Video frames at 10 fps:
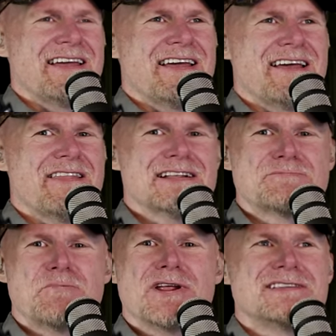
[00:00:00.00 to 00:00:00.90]
And that's
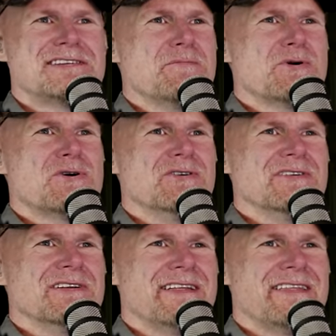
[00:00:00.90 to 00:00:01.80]
pretty
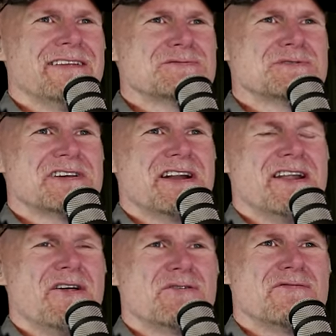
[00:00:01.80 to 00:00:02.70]
typical. This was in
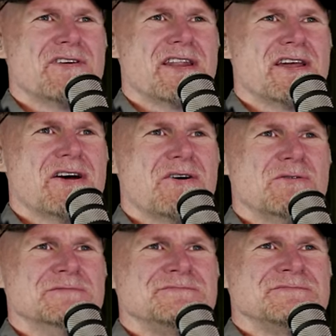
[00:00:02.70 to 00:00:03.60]
another
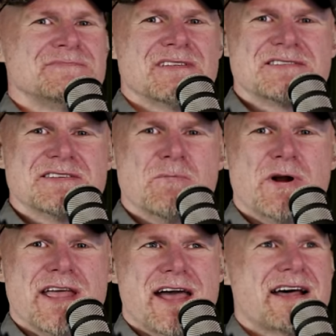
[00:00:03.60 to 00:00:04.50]
video, and
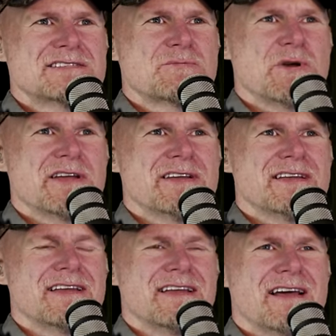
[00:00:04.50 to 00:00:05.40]
somebody asked me,
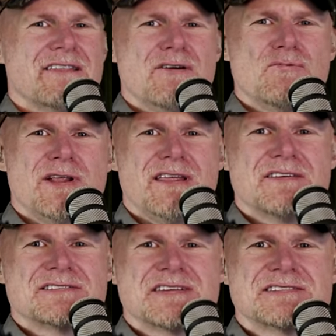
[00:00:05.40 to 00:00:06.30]
are they really
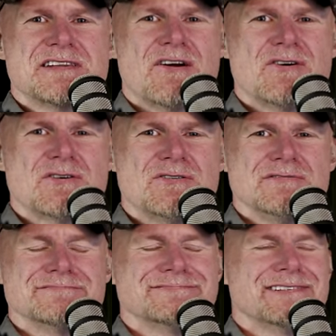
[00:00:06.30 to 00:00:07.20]
this
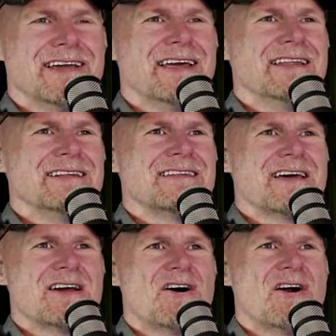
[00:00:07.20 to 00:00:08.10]
hysterical? And
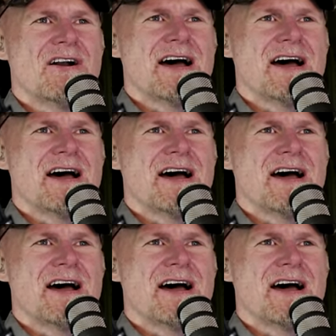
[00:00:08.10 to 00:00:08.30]
they are.